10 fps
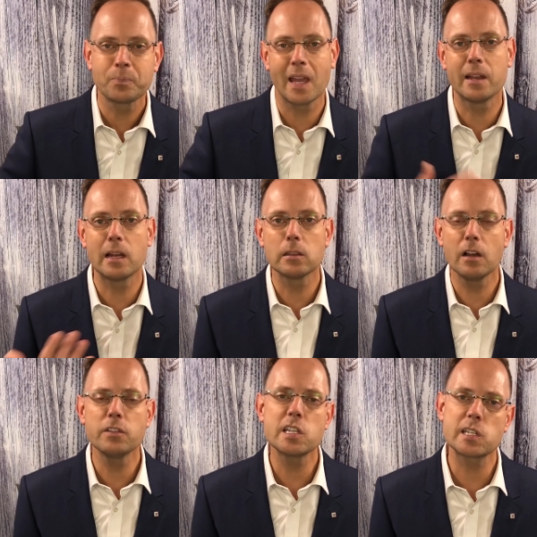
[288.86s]
And I
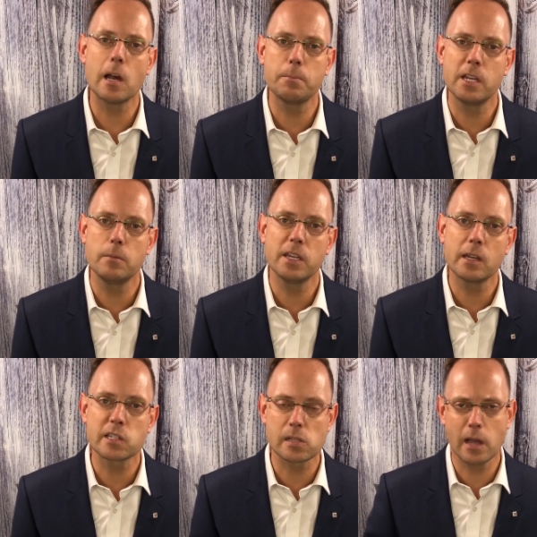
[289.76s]
love this company
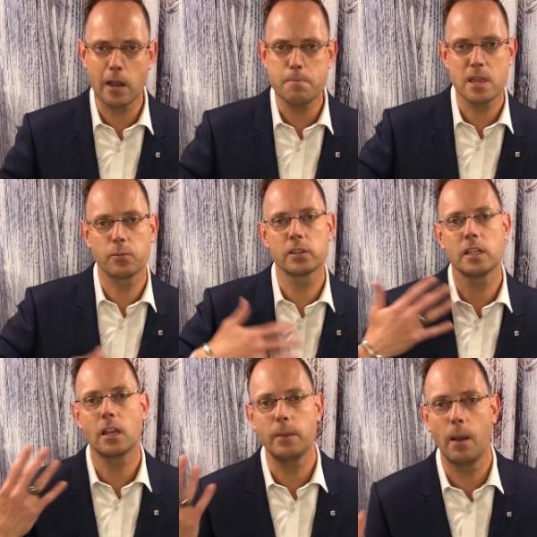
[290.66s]
because a lot of people
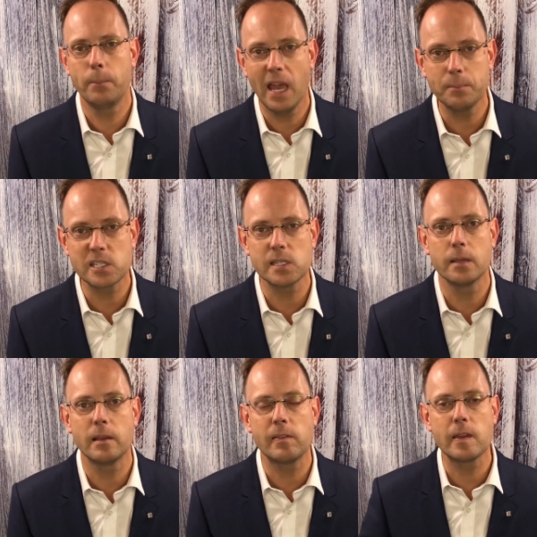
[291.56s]
think about Pepsi
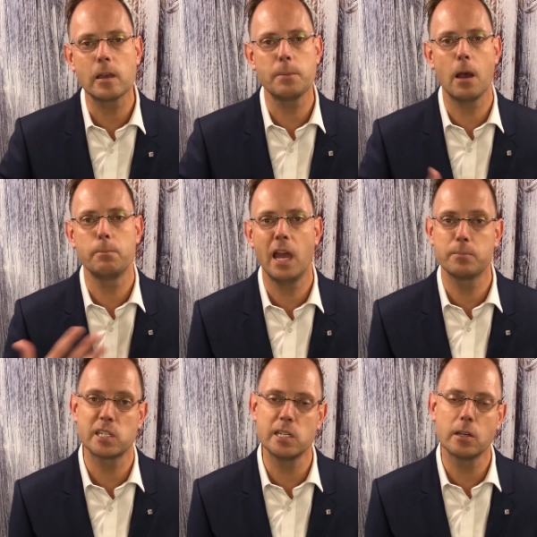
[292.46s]
and they think about
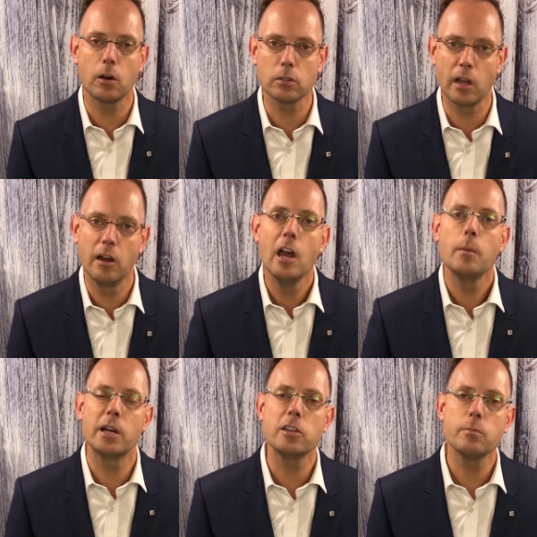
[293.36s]
Pepsi-Cola,
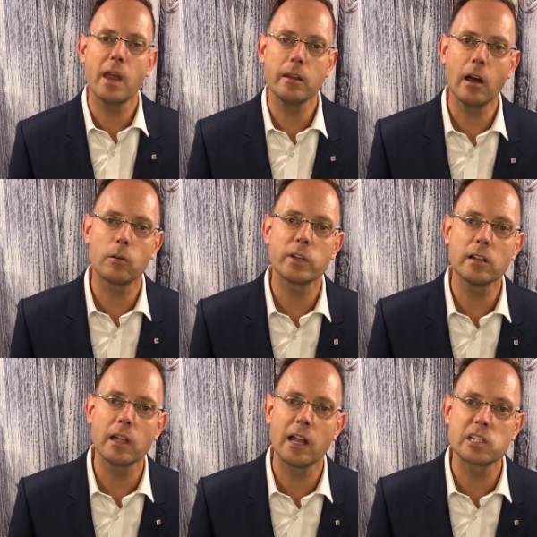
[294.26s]
but you may not
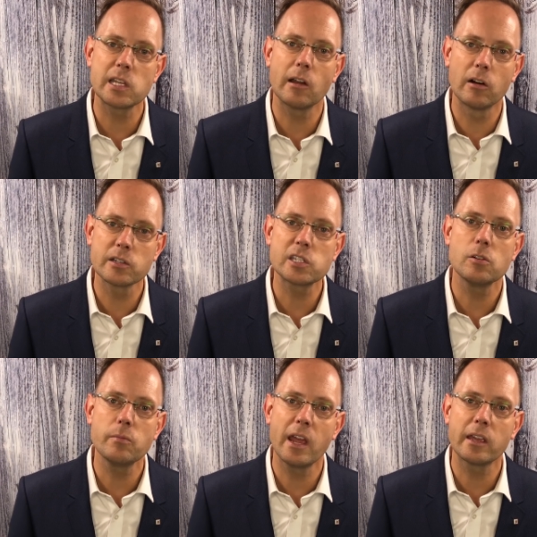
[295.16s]
realize they also
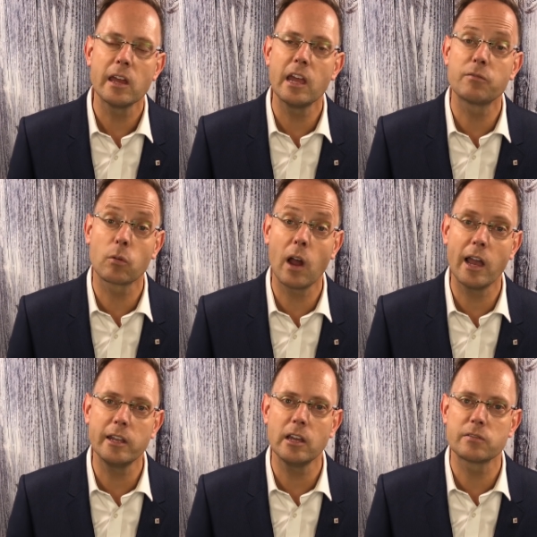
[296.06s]
make a
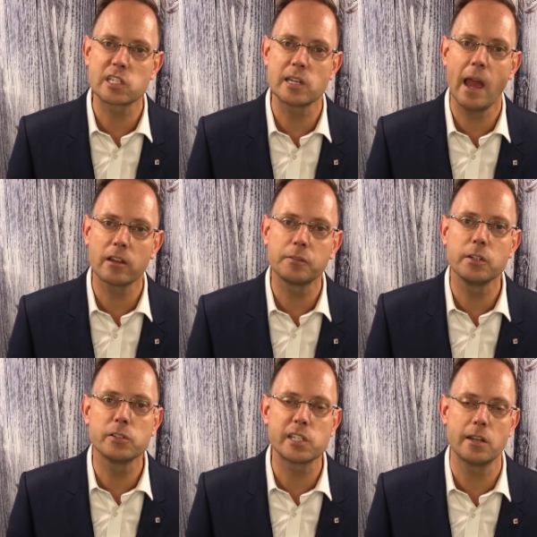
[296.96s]
variety of snack
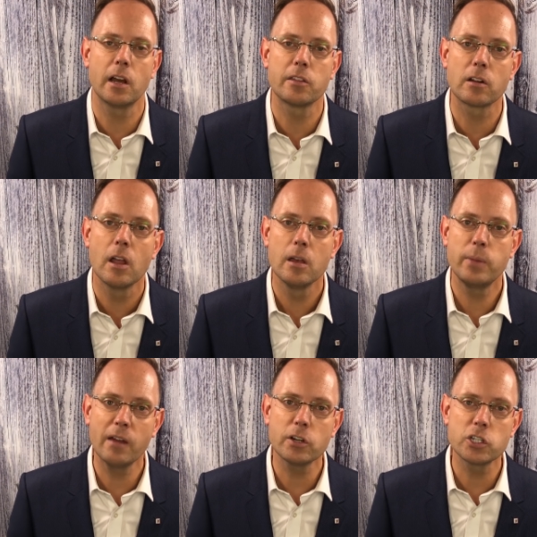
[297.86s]
foods and other
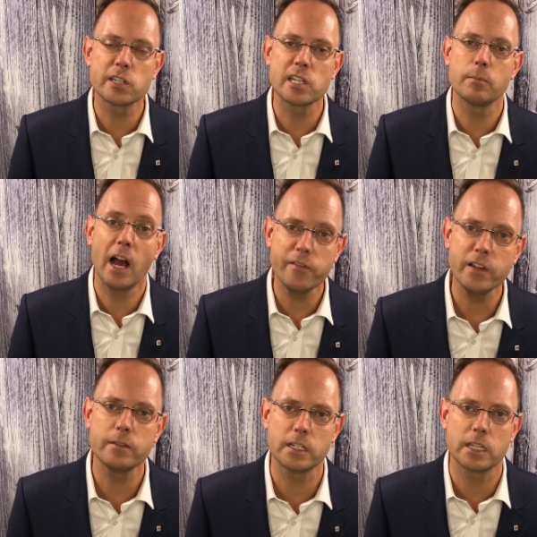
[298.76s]
beverages. And my
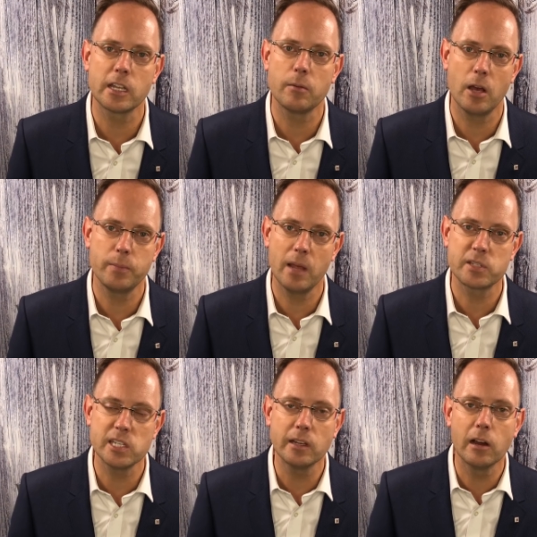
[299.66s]
favorite thing about
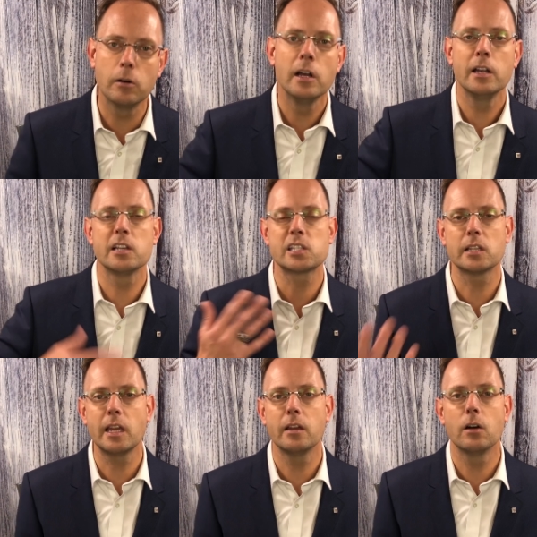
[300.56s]
PepsiCo is that
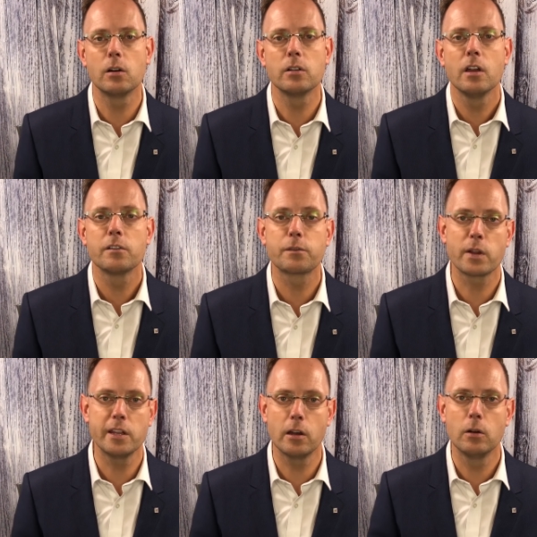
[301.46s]
they own
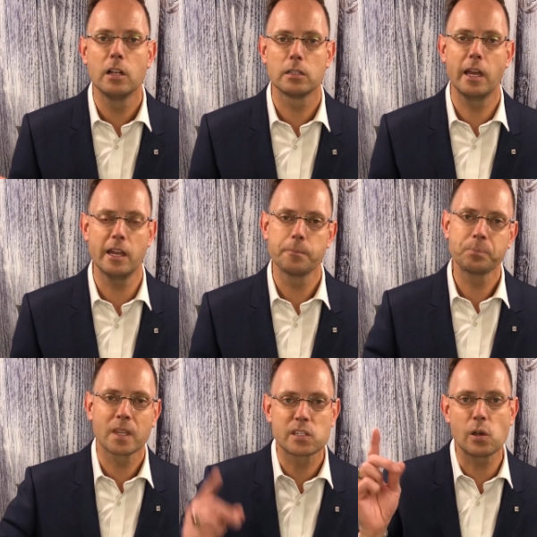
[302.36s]
Frito-Lay.
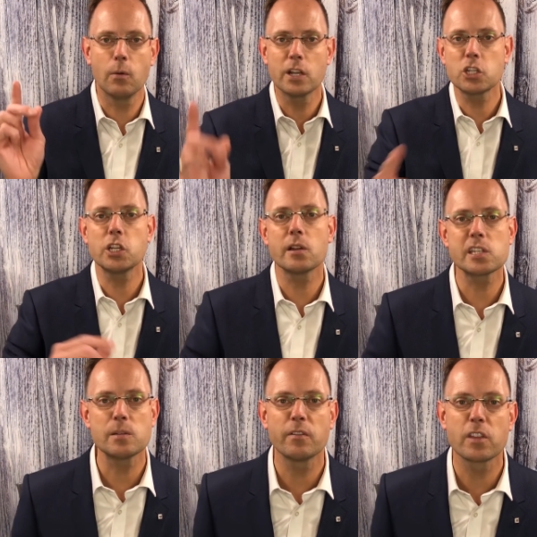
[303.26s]
So I want to share some of